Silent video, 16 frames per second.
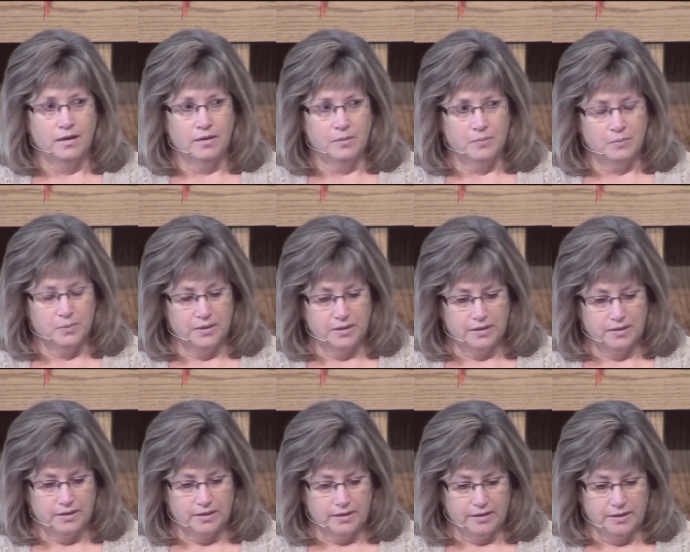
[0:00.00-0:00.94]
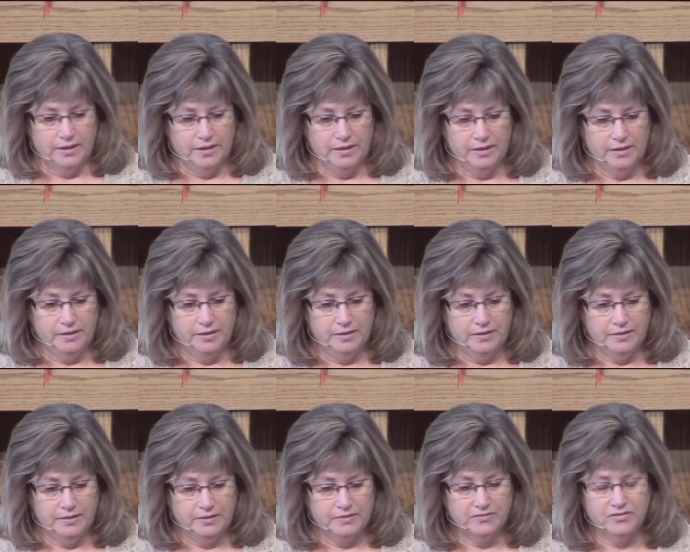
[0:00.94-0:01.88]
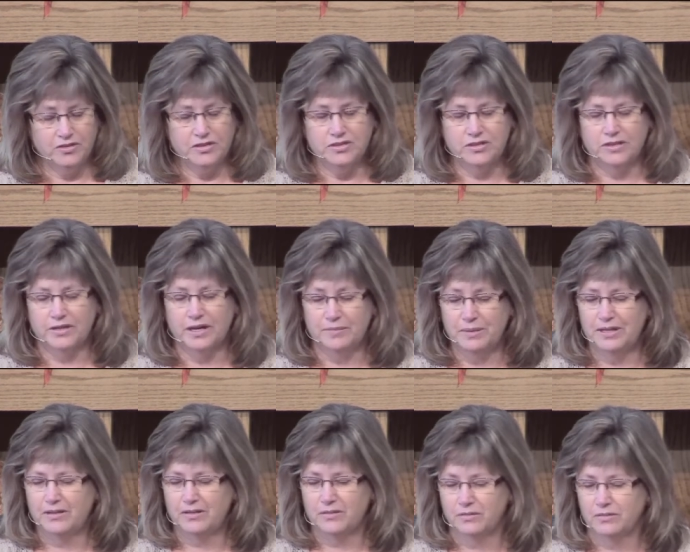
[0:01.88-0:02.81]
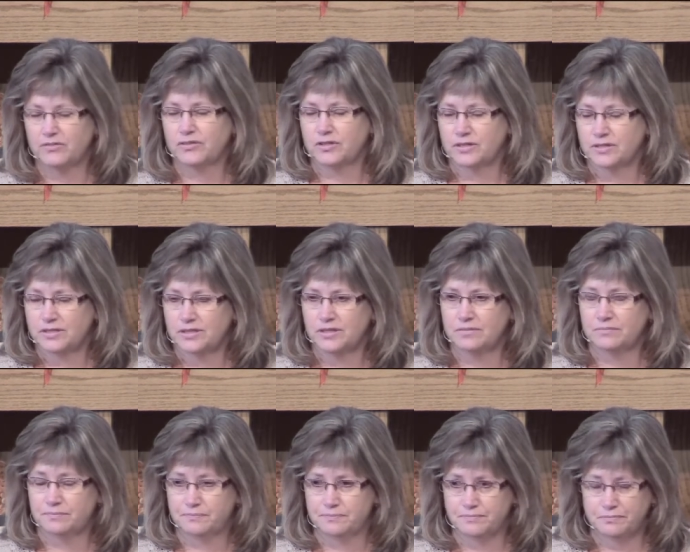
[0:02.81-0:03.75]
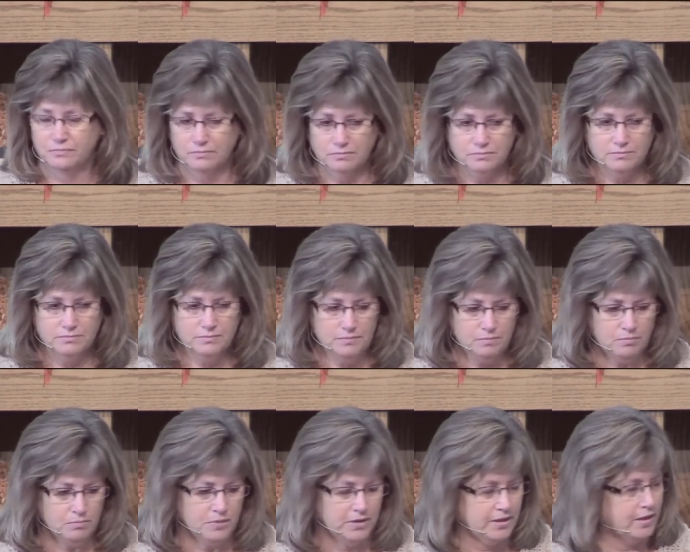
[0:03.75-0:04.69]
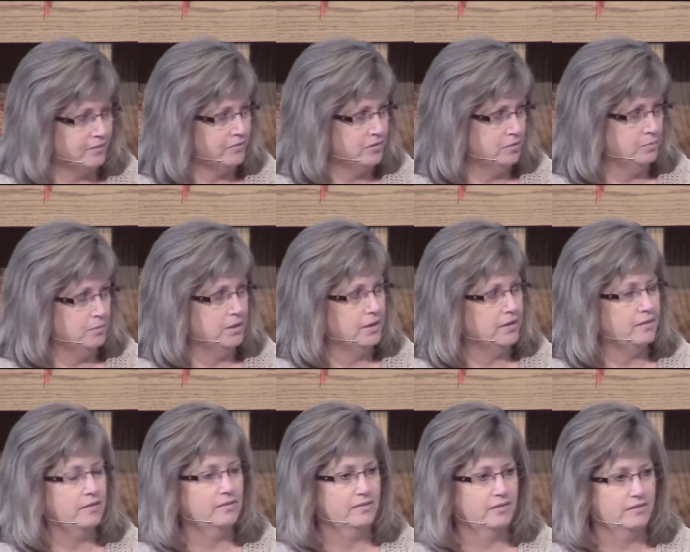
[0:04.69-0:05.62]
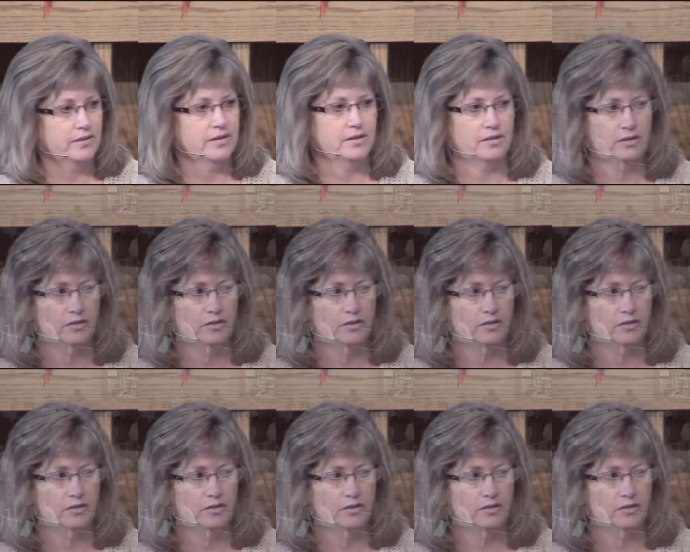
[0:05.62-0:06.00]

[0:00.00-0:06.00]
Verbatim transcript: When uh, the first year, I made it through the first year. I have to admit, I think the second year